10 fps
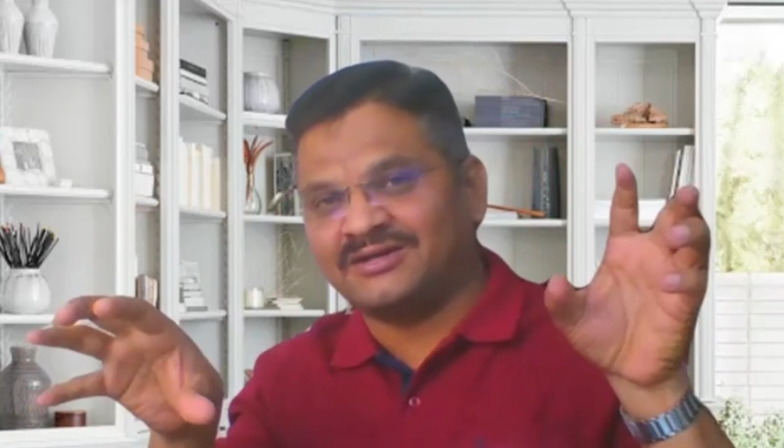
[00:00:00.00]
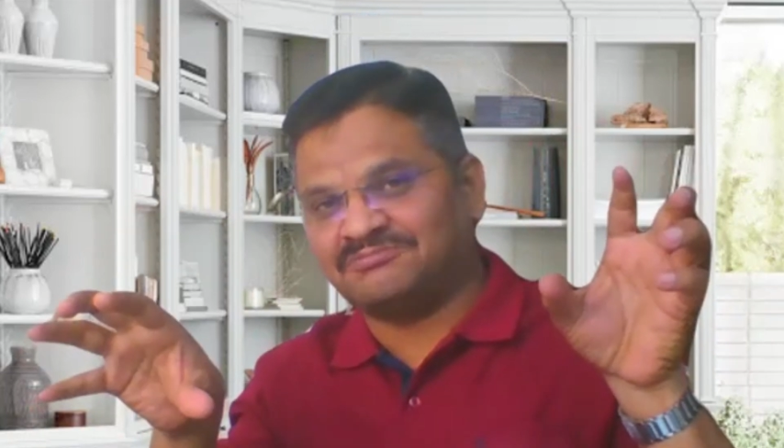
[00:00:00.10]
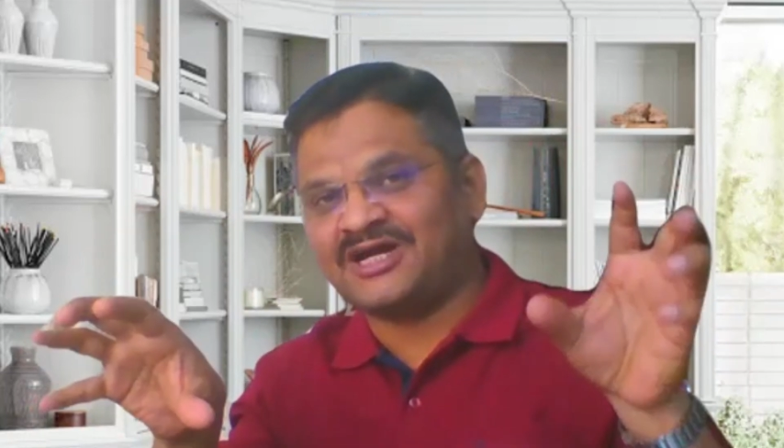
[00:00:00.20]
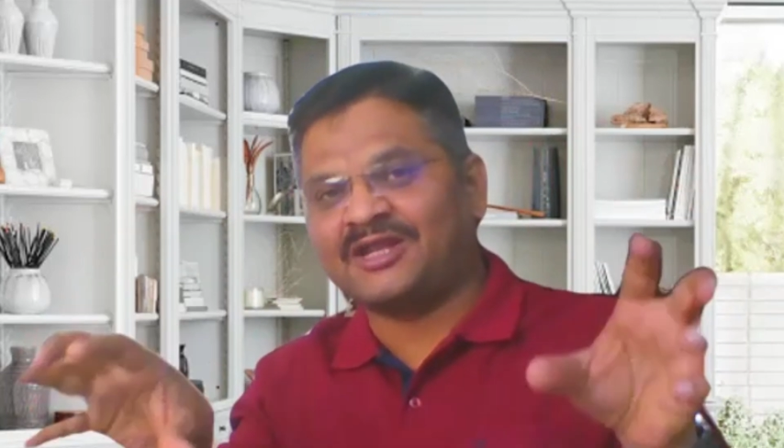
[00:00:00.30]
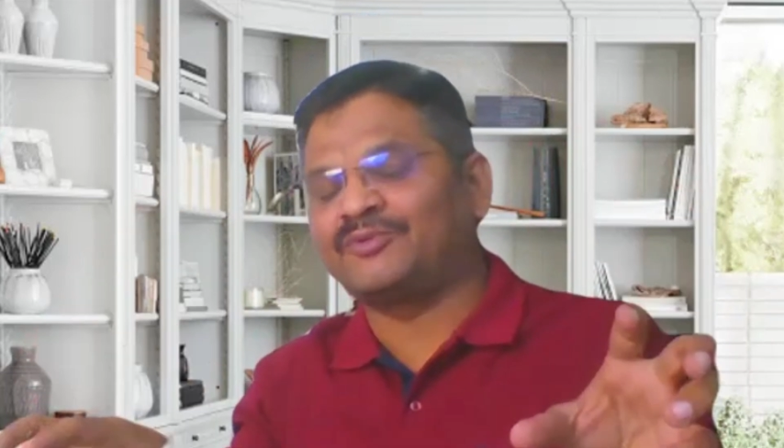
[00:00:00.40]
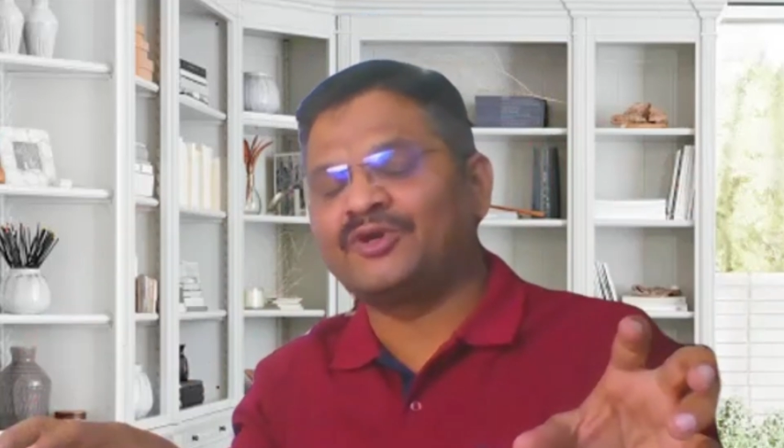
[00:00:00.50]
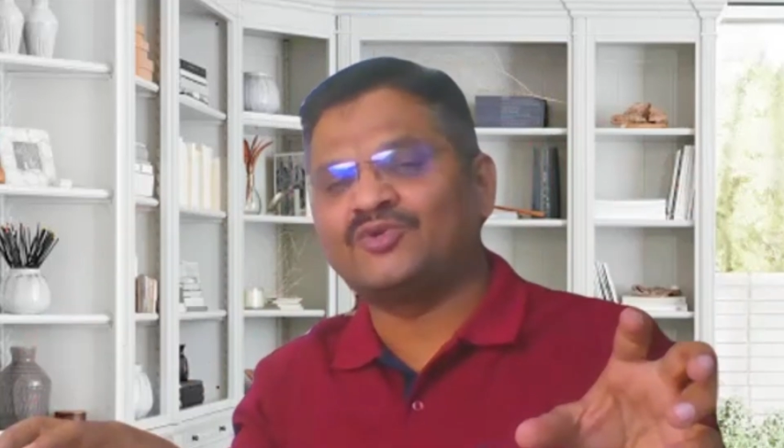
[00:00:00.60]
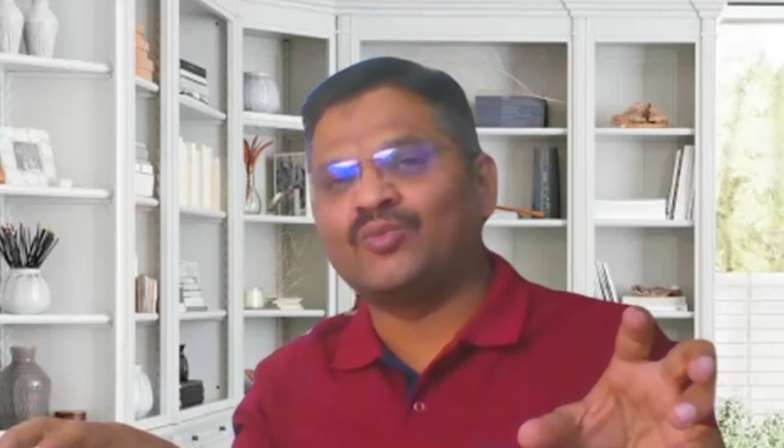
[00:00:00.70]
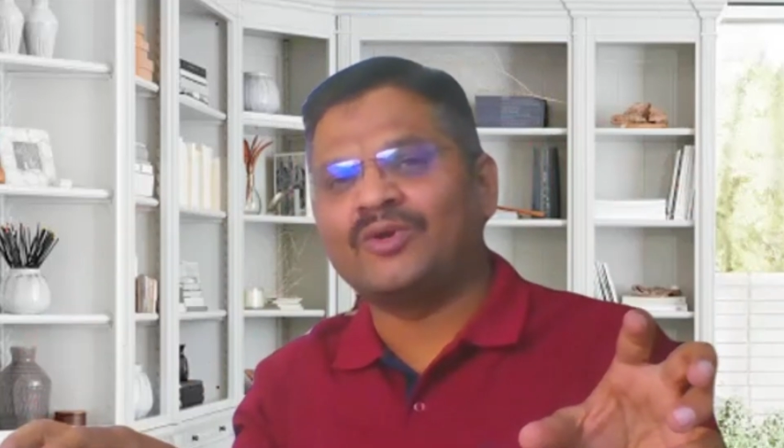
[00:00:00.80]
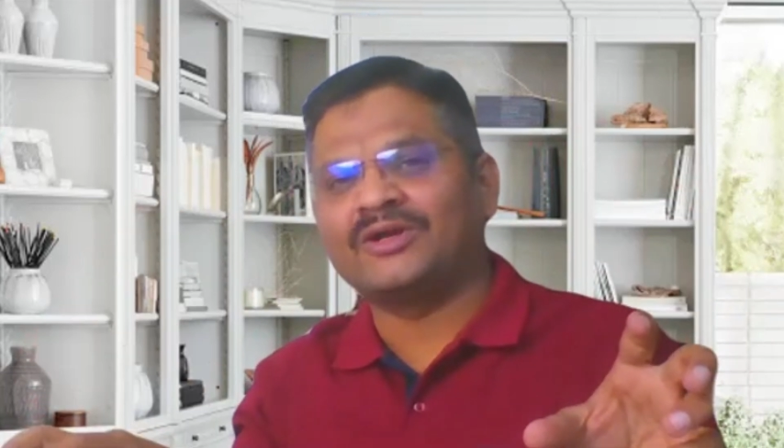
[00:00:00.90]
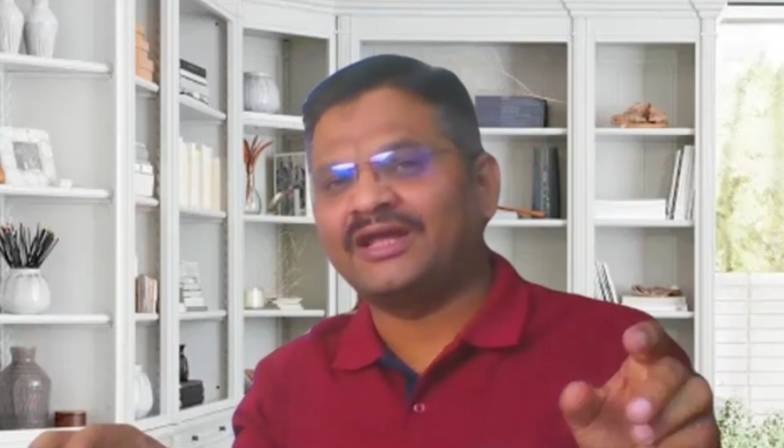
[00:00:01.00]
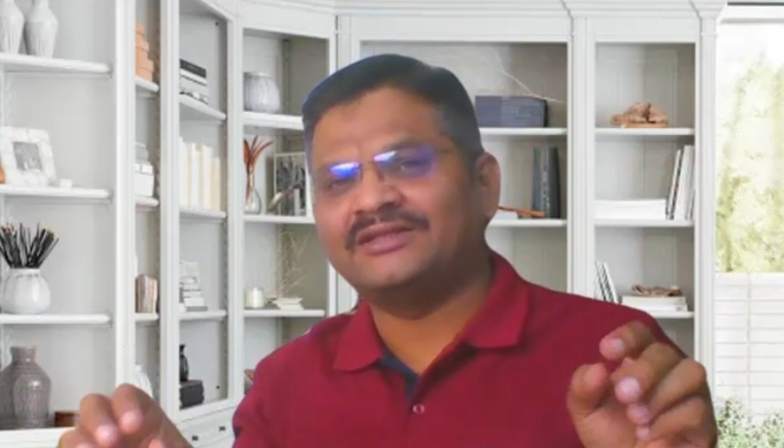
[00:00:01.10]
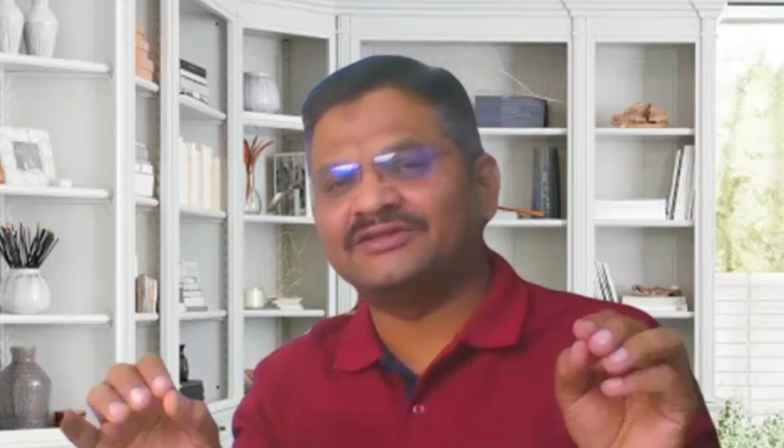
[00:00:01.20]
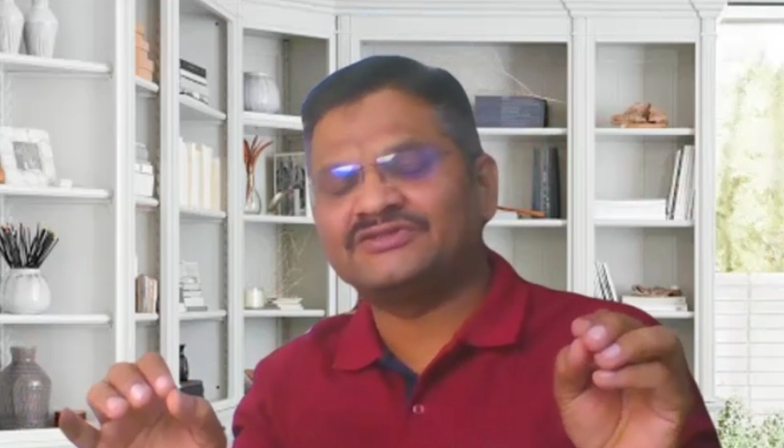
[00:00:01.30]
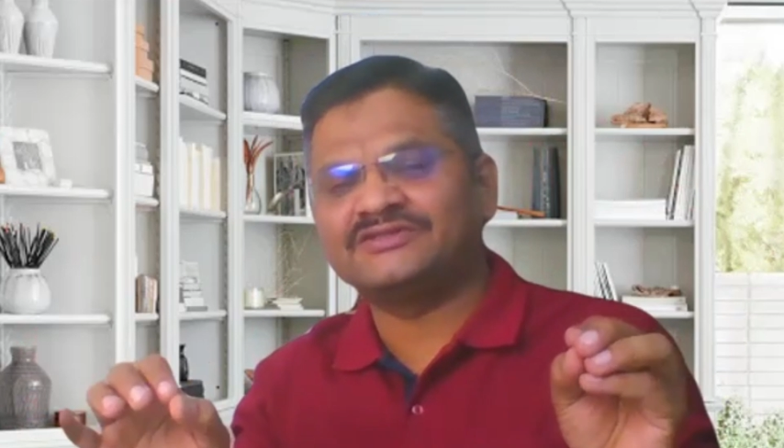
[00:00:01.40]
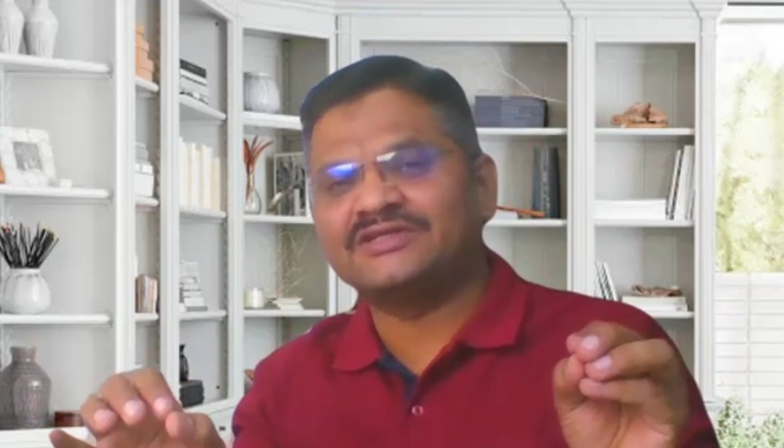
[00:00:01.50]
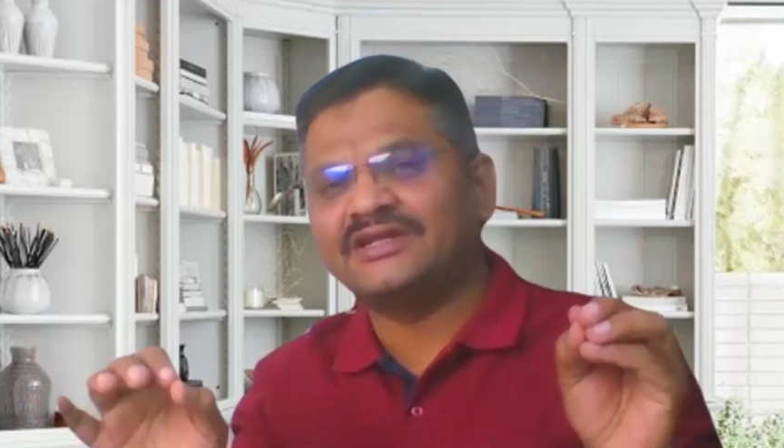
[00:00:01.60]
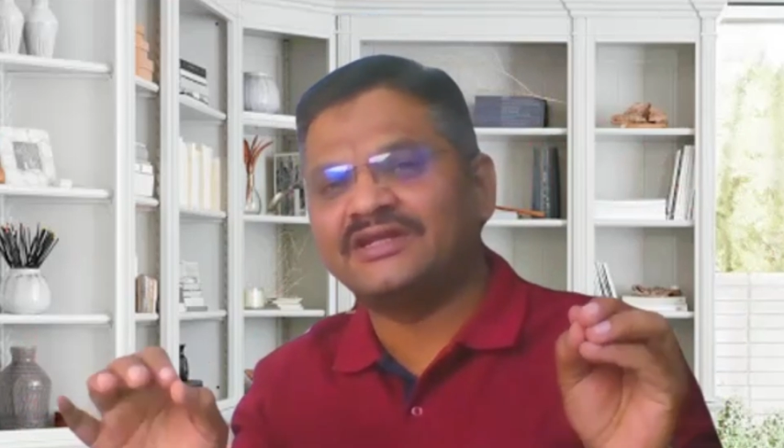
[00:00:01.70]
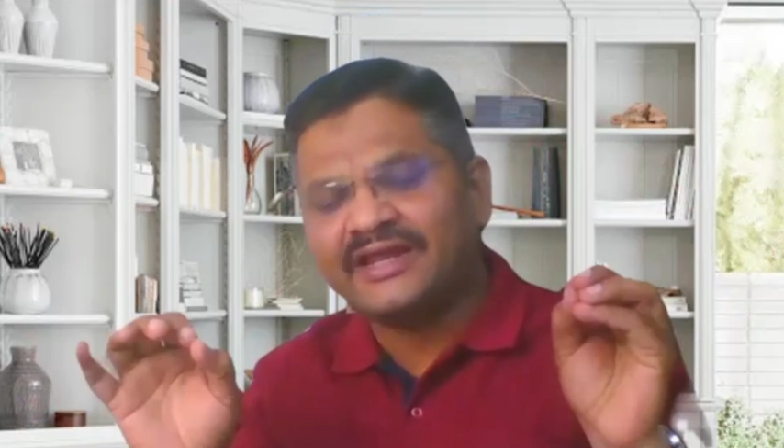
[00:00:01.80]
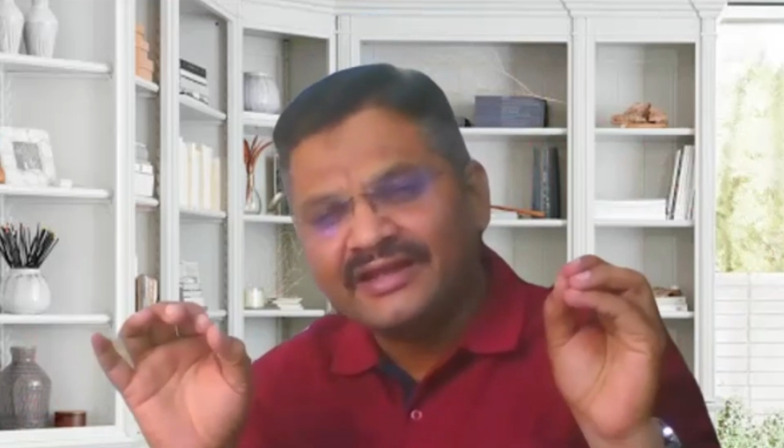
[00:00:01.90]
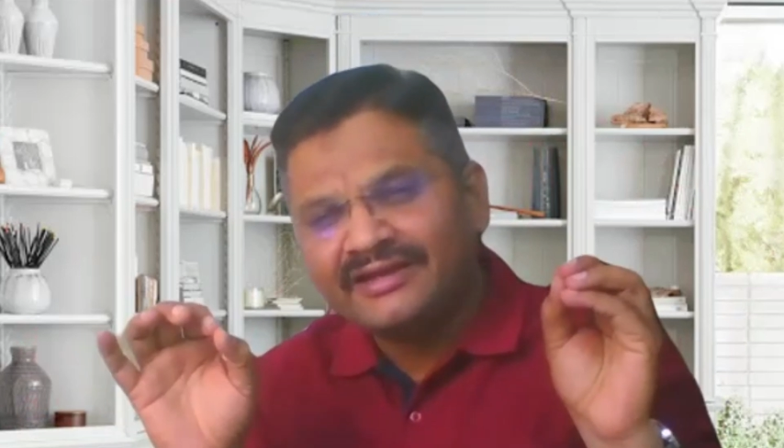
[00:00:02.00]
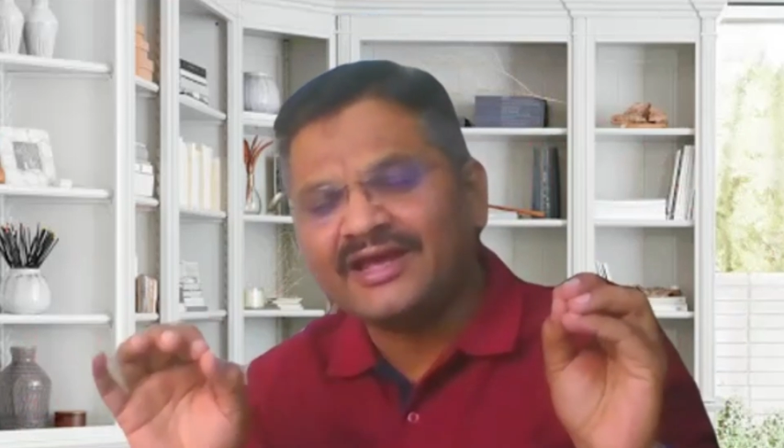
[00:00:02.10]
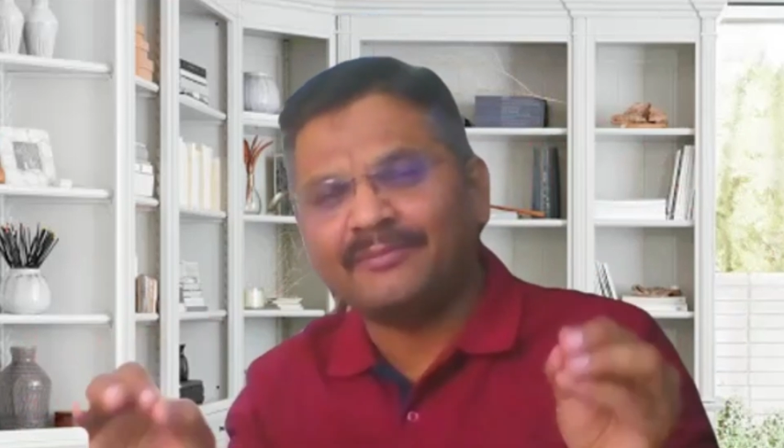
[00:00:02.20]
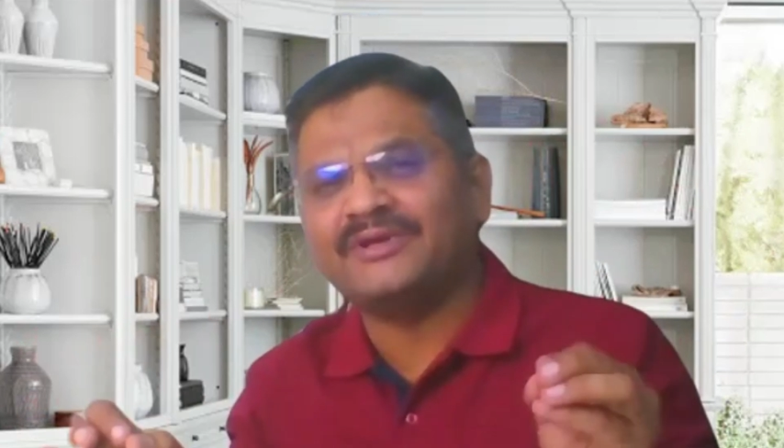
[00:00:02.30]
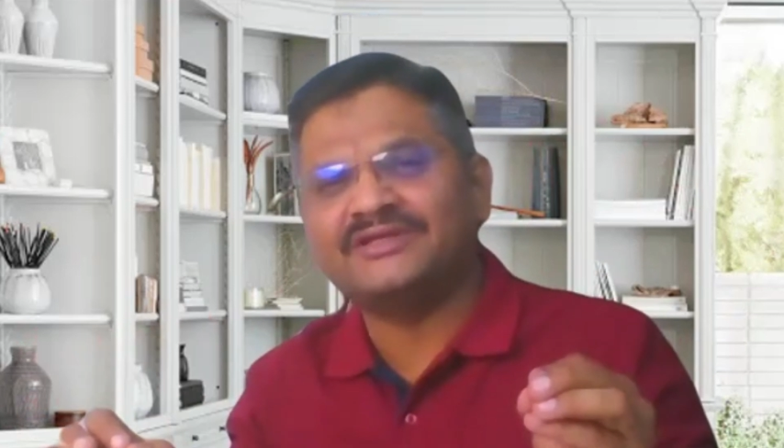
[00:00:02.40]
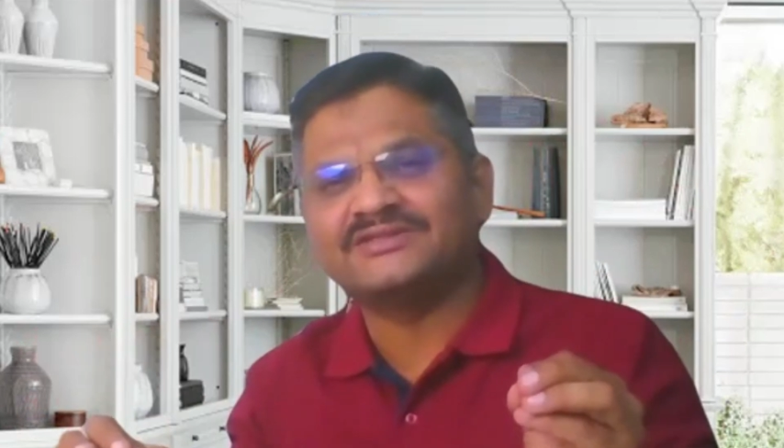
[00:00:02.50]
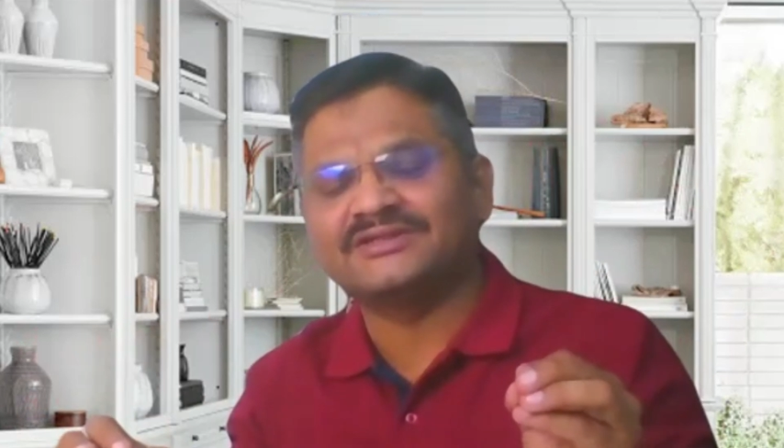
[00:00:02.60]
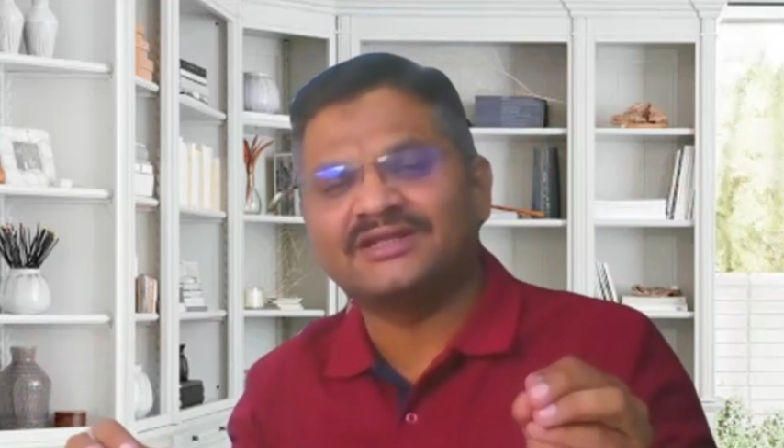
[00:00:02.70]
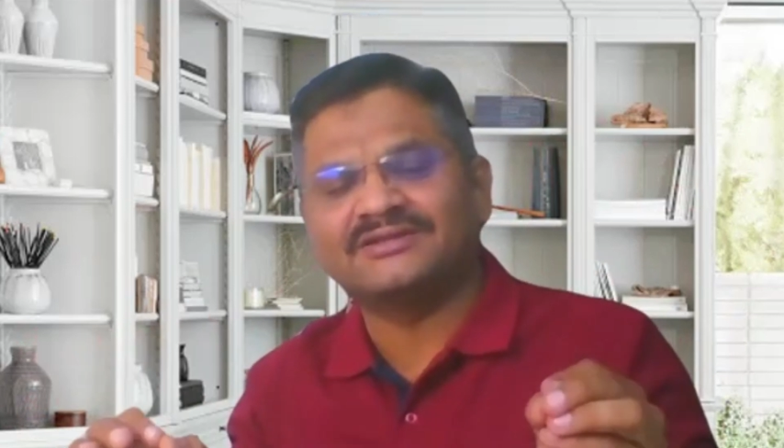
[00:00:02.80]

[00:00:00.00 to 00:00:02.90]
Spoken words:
corporate world, and this is a really amazing.